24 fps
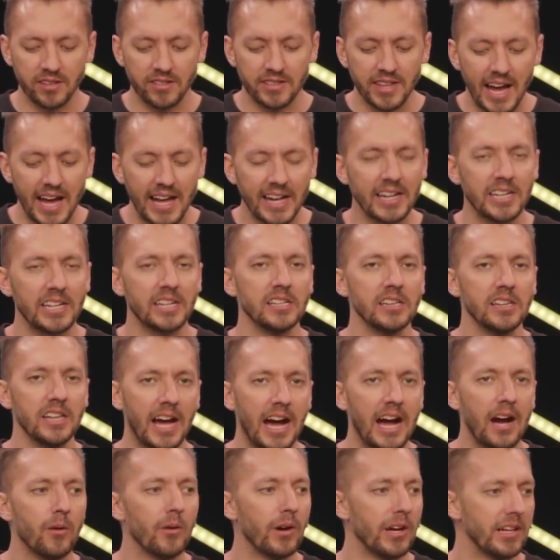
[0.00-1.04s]
And that can
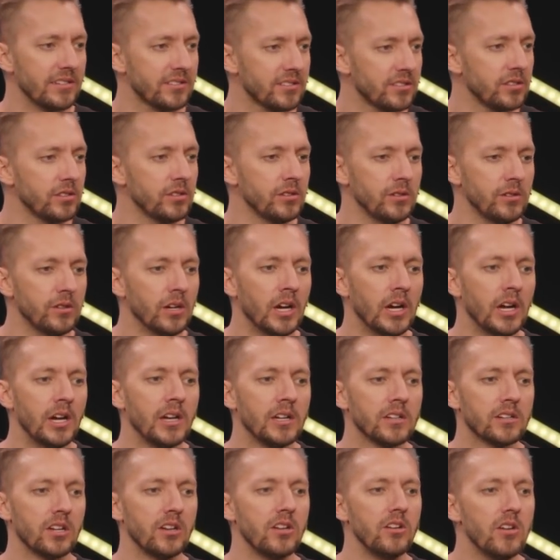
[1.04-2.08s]
allow us to,
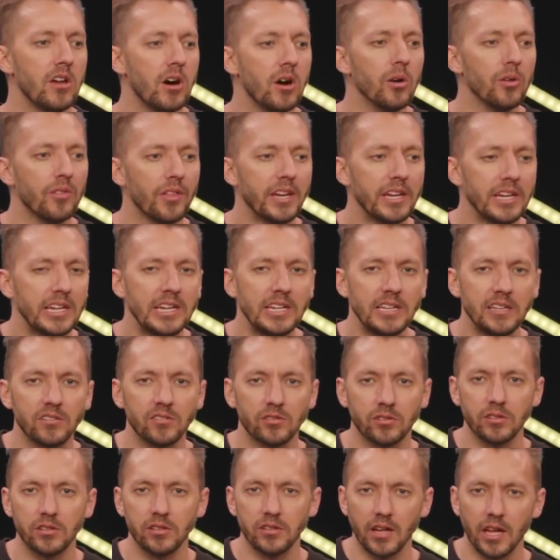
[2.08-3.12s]
to know that he
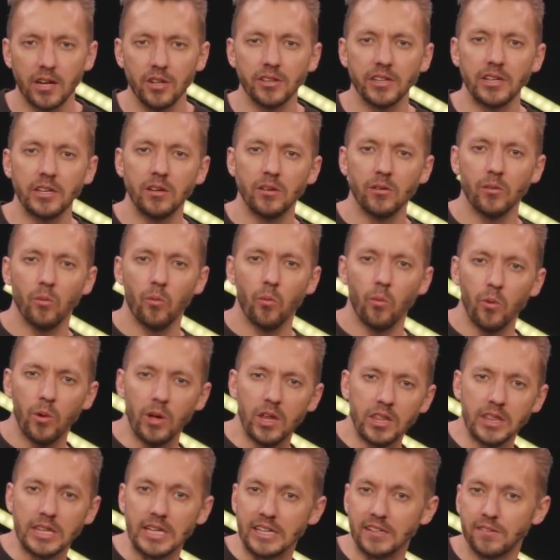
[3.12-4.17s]
is not only
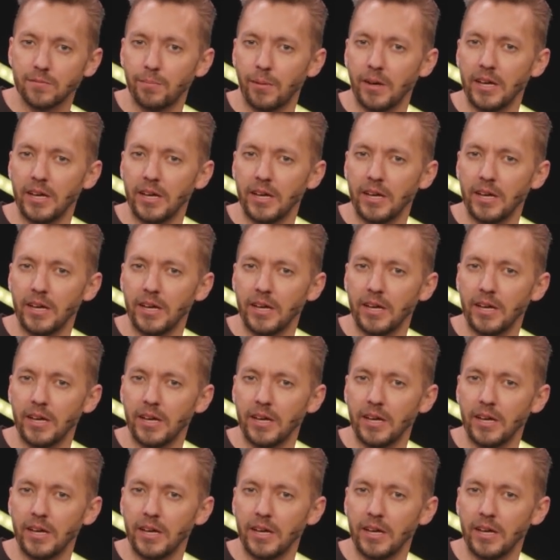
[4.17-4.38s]
with us,